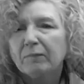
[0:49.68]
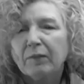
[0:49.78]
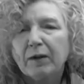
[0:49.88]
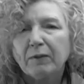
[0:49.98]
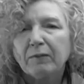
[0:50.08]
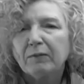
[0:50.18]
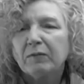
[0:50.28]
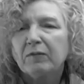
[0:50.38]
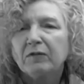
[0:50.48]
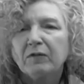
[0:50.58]
Probably
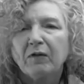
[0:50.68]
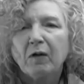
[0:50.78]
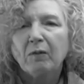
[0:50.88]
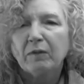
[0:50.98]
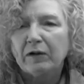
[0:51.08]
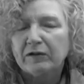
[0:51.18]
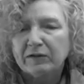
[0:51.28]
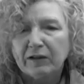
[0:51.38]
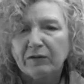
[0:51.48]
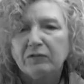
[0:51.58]
most of all,
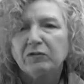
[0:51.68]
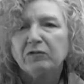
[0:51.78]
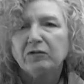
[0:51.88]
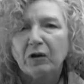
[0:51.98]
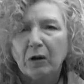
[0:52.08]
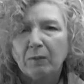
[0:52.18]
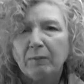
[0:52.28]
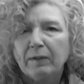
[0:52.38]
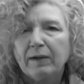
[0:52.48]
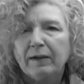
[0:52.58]
Marcel
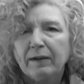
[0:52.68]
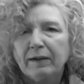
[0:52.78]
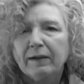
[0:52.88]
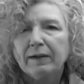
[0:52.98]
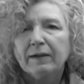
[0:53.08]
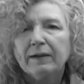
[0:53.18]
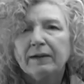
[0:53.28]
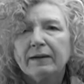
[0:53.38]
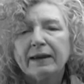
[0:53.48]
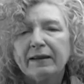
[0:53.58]
Duchamp.
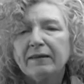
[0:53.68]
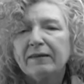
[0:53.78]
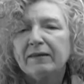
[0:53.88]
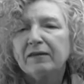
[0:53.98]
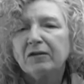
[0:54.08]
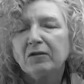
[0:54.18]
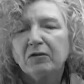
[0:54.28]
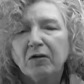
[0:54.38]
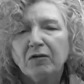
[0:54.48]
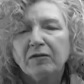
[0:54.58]
And you
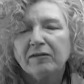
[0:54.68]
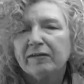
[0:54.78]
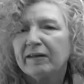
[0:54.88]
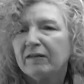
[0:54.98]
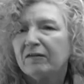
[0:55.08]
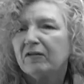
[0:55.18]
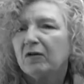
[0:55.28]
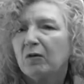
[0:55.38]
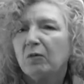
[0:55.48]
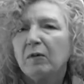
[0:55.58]
notice there's
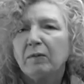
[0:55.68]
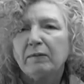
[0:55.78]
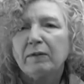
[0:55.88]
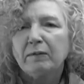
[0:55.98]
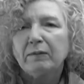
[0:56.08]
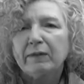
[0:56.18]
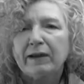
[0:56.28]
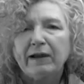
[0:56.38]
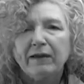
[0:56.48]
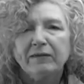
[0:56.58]
no women,
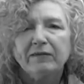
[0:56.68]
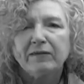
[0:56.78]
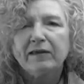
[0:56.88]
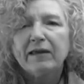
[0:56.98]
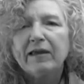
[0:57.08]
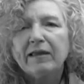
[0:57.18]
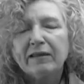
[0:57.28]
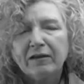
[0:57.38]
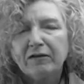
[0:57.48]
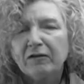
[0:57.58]
because
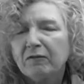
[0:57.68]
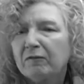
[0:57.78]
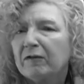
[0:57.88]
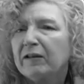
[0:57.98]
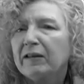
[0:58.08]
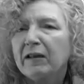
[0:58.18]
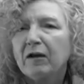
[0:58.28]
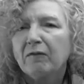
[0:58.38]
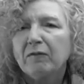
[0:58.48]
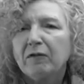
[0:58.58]
there's a
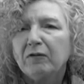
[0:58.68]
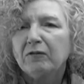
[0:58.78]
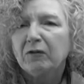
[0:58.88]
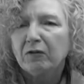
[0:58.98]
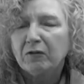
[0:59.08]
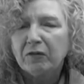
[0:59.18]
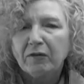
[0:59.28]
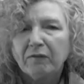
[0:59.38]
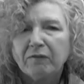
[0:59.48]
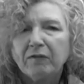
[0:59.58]
real dearth
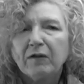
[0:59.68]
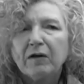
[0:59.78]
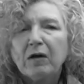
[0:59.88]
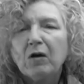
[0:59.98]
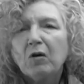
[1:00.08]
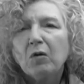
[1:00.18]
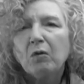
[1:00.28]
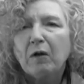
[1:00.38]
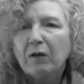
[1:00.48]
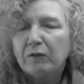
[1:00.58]
of
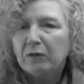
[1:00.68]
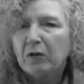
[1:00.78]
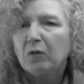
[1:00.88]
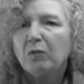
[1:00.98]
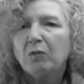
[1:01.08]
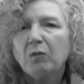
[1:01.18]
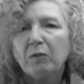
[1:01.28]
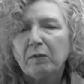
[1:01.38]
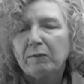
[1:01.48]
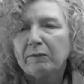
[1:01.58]
well-known
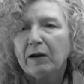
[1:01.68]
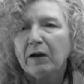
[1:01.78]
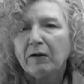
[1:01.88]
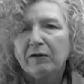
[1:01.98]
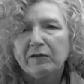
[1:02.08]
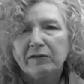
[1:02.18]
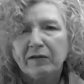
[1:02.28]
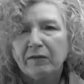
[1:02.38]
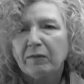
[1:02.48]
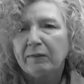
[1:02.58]
women artists
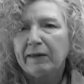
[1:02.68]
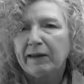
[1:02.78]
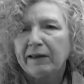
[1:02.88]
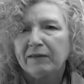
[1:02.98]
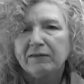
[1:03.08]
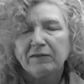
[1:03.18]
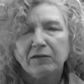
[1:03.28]
of the past.